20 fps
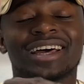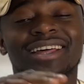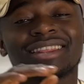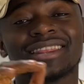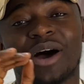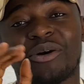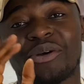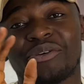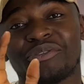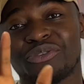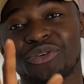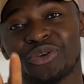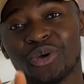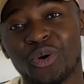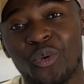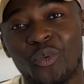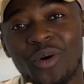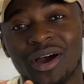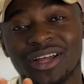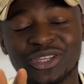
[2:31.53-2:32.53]
Now, if you
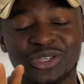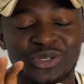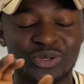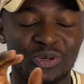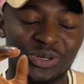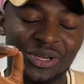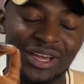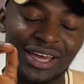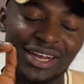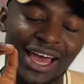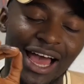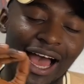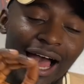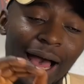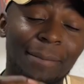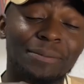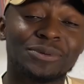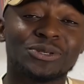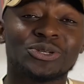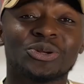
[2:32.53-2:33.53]
want to, you can
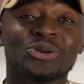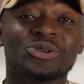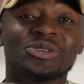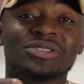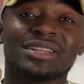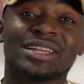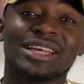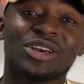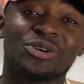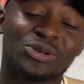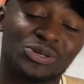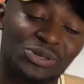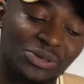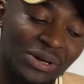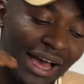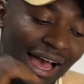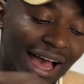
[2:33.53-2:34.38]
absolutely also